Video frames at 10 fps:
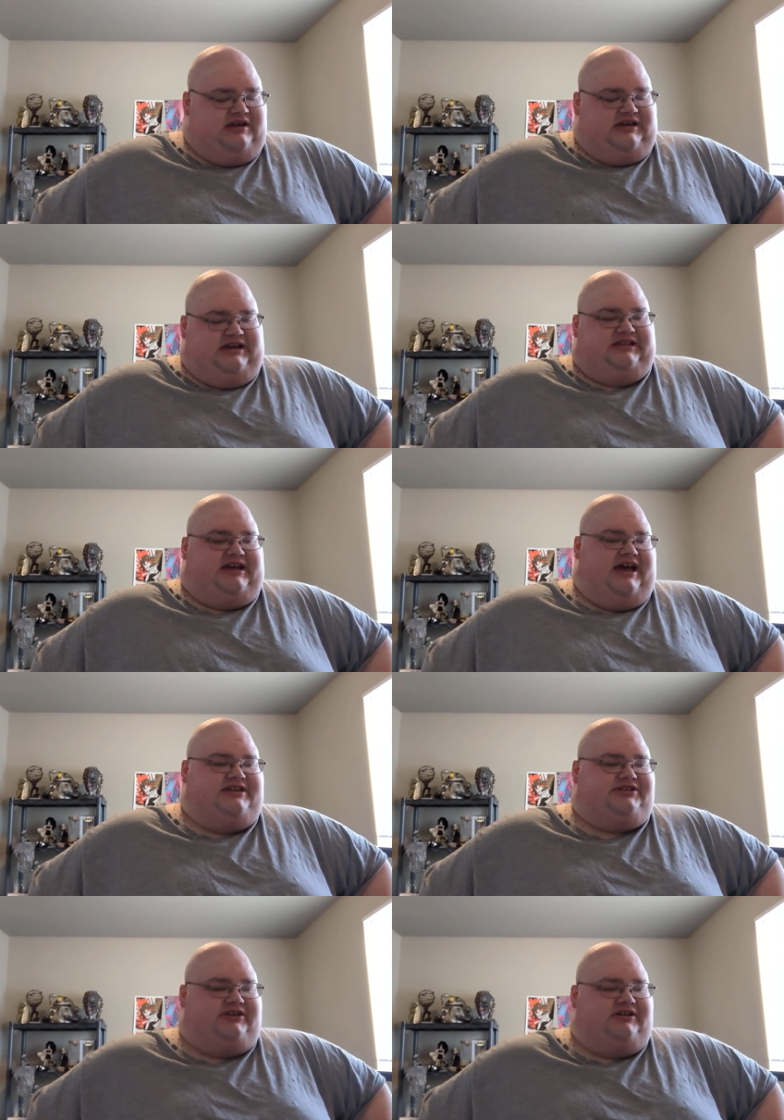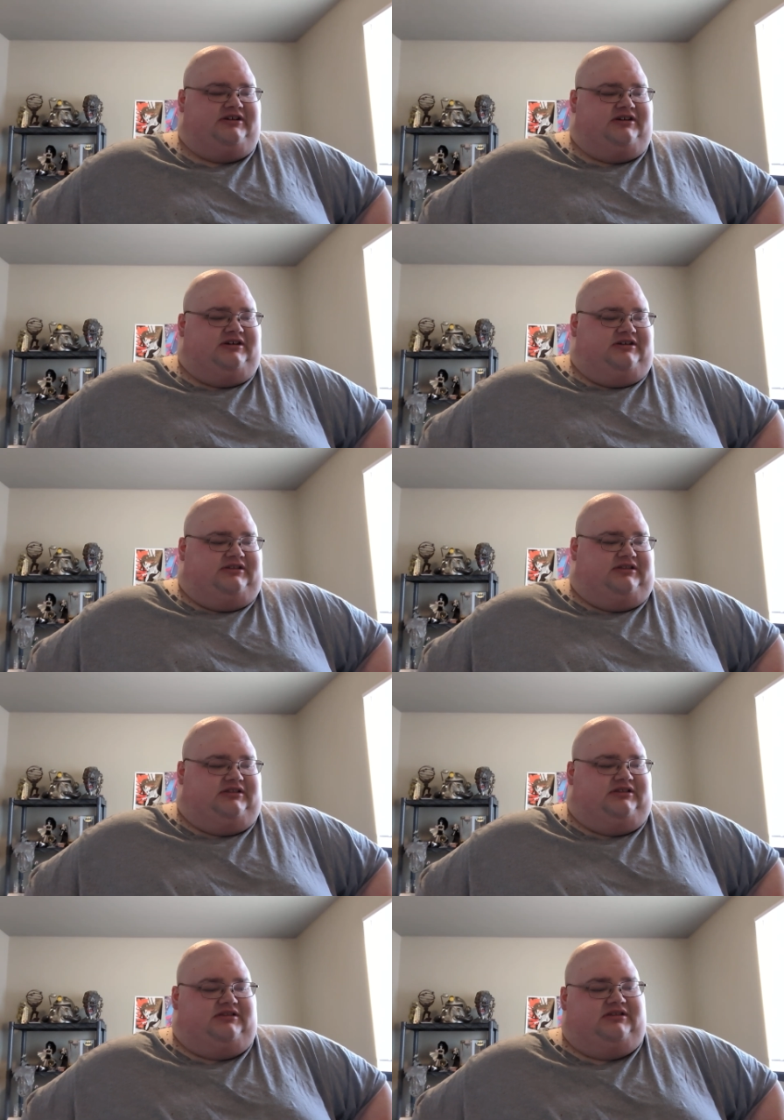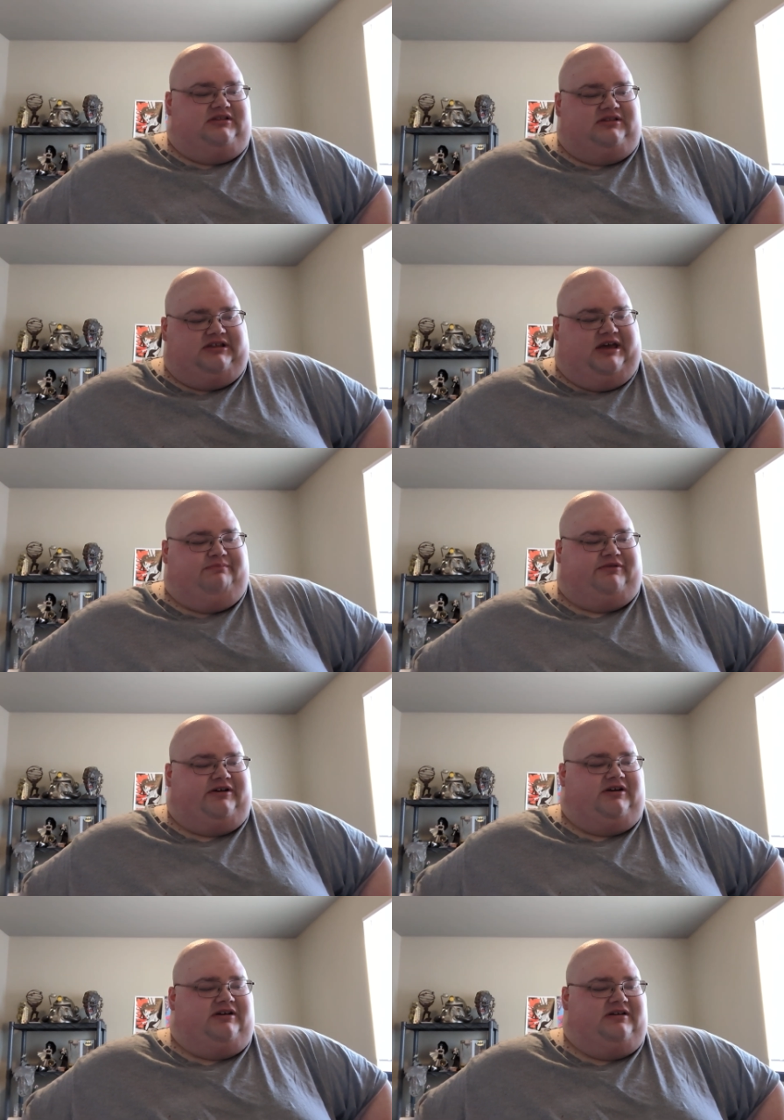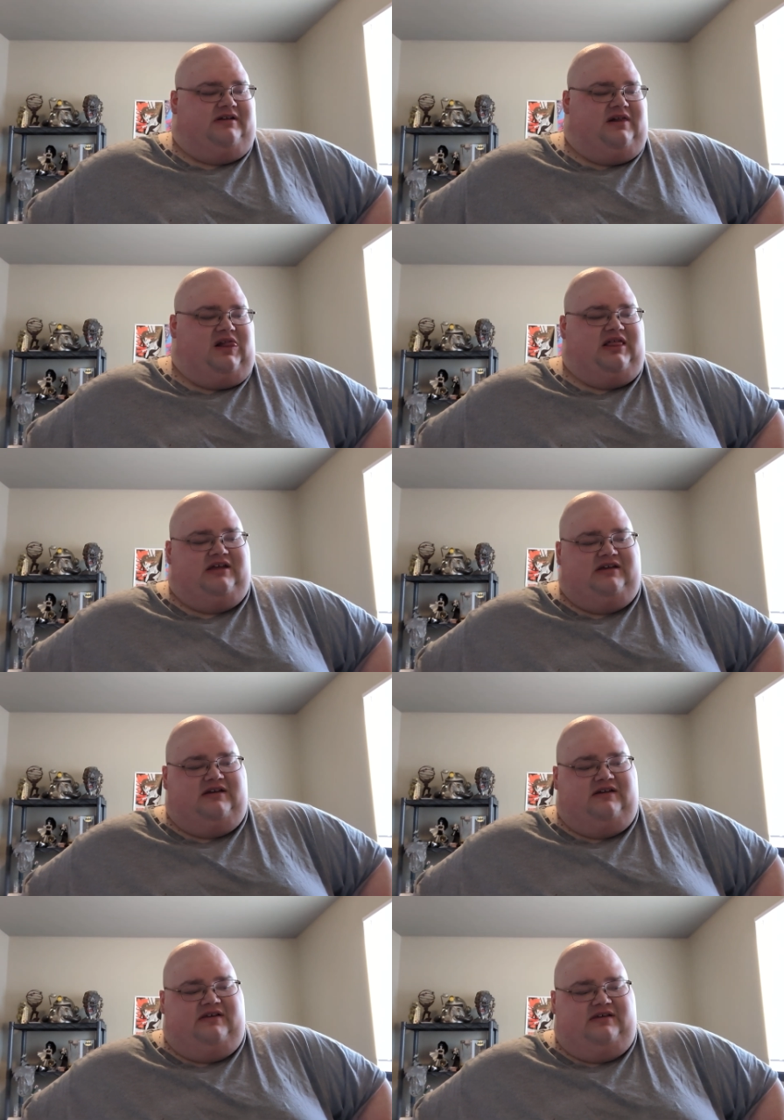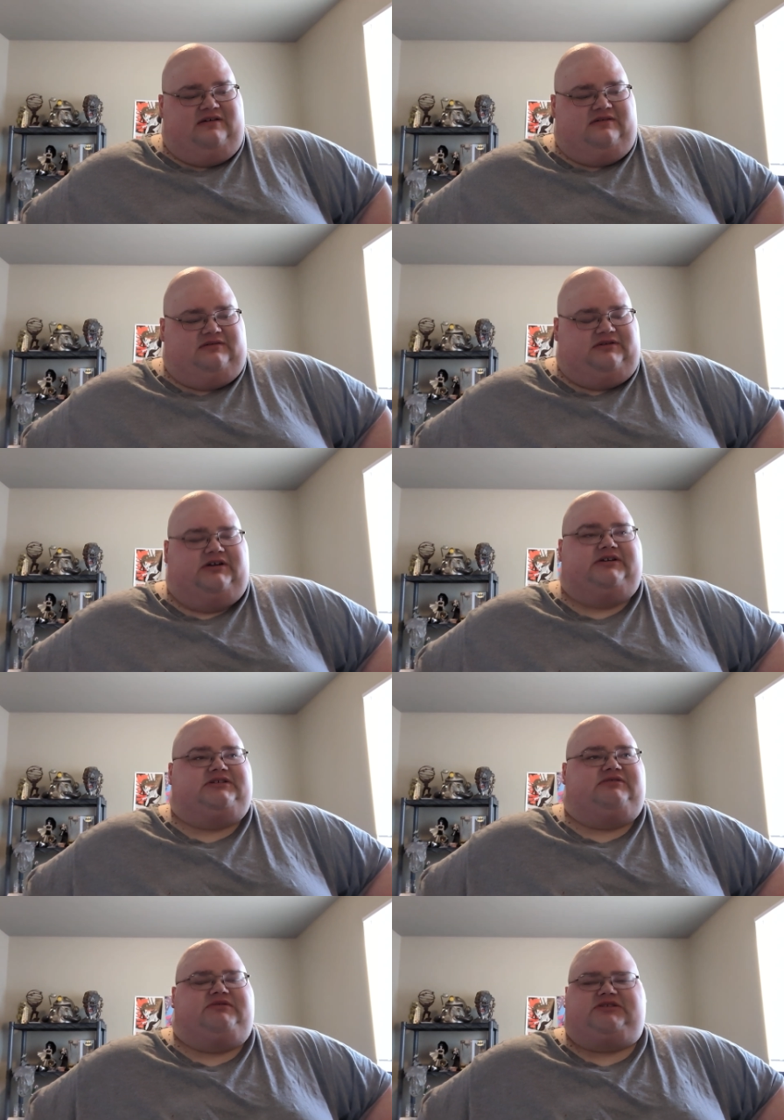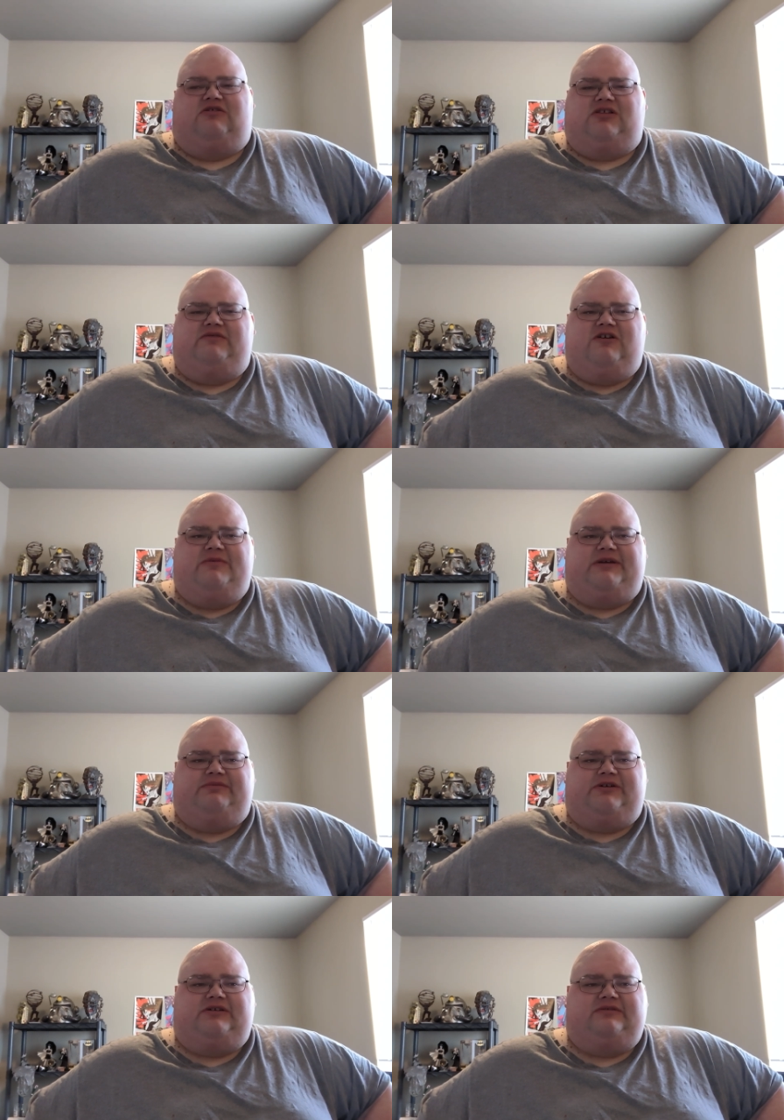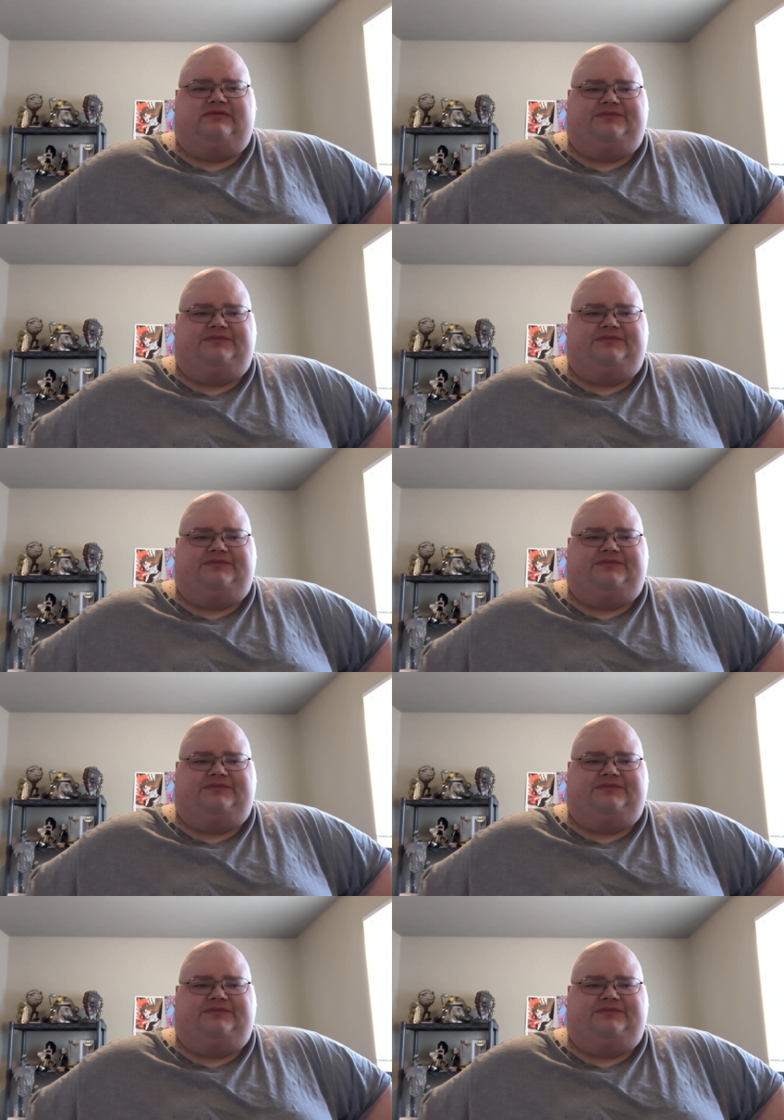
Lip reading: You had the Kaiser, the Emperor, or was it Holy Roman Emperor?